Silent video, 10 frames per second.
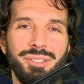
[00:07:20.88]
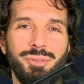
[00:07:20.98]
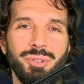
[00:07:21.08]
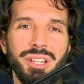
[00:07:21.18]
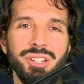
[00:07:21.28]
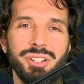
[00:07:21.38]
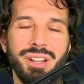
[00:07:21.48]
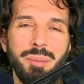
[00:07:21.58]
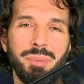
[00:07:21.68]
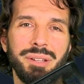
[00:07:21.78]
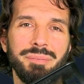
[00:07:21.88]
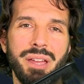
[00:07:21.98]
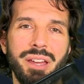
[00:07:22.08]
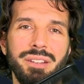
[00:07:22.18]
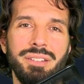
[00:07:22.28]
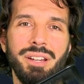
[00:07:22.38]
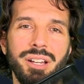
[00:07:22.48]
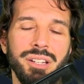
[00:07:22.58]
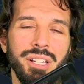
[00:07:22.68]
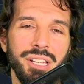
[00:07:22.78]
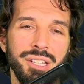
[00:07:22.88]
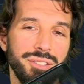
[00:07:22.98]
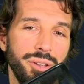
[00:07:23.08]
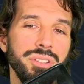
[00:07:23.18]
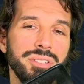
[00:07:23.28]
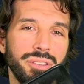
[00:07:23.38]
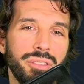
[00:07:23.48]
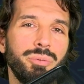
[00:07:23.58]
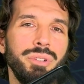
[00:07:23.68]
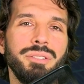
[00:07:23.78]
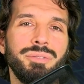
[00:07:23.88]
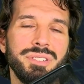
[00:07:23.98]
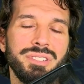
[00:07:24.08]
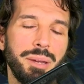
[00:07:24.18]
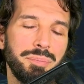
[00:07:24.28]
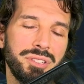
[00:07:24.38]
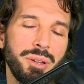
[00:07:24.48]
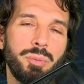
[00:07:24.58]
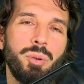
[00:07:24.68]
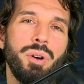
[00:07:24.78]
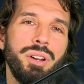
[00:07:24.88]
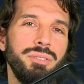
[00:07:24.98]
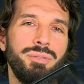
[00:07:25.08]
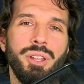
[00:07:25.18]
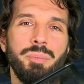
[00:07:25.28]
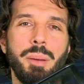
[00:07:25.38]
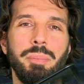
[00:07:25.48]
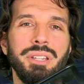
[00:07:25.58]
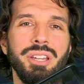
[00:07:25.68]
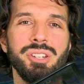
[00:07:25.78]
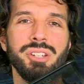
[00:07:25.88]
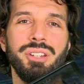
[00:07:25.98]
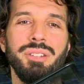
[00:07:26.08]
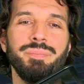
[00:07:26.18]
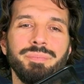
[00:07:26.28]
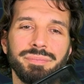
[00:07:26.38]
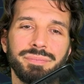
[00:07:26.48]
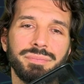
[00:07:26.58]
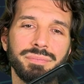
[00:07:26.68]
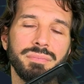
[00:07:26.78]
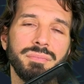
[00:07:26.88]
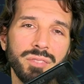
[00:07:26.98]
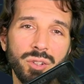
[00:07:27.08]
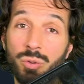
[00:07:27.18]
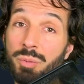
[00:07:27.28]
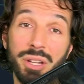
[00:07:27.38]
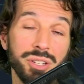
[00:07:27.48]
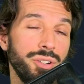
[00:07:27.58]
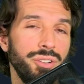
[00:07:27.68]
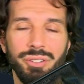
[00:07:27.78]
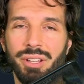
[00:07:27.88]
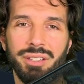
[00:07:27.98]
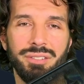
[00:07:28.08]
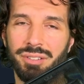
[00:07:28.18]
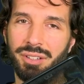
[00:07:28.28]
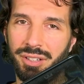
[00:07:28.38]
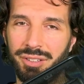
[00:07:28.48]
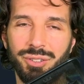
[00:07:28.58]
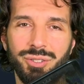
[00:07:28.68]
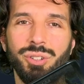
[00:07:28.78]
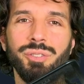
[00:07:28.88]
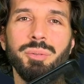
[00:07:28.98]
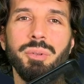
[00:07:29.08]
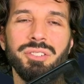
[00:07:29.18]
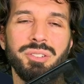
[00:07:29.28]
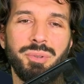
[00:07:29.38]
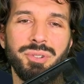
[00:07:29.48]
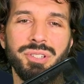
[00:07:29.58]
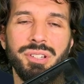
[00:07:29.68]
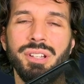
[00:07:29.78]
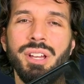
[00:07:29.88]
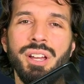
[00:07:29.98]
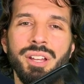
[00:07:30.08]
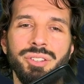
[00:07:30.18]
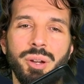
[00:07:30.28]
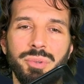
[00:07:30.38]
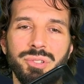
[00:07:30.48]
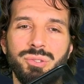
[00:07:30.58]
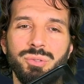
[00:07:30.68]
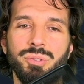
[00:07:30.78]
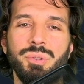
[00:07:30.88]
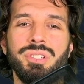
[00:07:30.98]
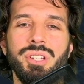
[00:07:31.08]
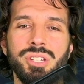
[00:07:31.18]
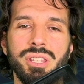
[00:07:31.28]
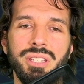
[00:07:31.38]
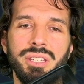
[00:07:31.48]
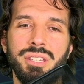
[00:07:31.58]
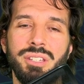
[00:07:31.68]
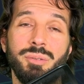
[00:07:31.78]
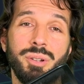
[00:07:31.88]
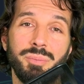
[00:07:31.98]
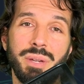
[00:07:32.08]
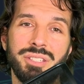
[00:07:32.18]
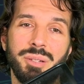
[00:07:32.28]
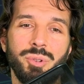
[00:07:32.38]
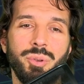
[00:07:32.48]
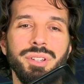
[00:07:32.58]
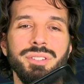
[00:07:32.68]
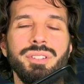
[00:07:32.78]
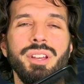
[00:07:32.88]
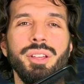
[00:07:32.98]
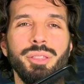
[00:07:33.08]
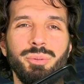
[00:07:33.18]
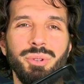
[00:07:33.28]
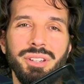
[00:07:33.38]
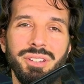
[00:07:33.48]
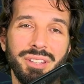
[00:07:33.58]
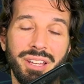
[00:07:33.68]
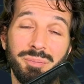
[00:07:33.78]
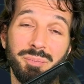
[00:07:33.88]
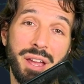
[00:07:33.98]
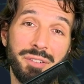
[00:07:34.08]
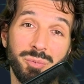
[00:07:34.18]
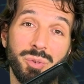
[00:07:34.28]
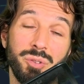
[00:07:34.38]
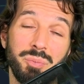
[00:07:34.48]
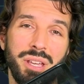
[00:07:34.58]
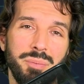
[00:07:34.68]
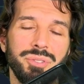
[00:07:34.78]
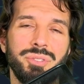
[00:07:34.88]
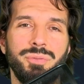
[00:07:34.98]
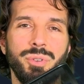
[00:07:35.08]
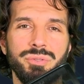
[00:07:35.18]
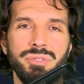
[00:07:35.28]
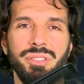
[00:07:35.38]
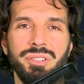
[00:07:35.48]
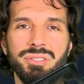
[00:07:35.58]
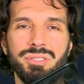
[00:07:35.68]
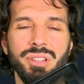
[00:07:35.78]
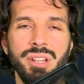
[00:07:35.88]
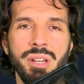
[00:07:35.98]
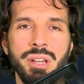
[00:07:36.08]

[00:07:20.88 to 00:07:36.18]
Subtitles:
votation happening. And so these are the three different steps. Number one, you fill up the application. We make sure that you're solvable as a person. Number two, essentially, we'll make some noise. Three, then everyone will be able to vote on this.